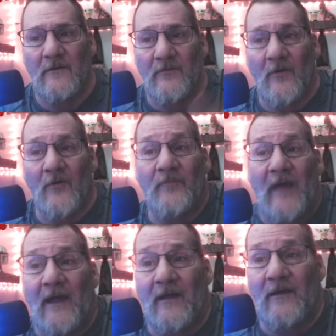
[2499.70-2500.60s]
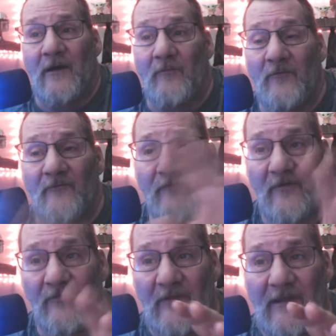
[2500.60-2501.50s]
So he goes back a couple and
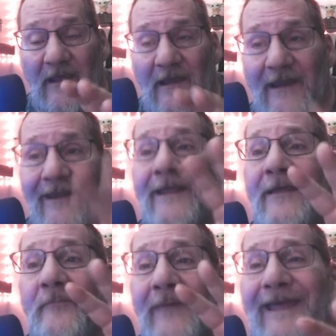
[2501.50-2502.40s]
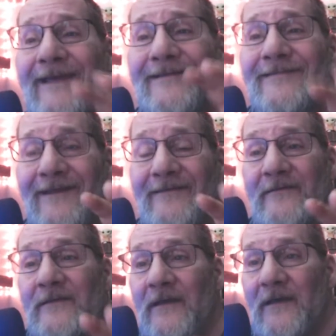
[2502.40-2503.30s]
feels it again, and then he pays attention.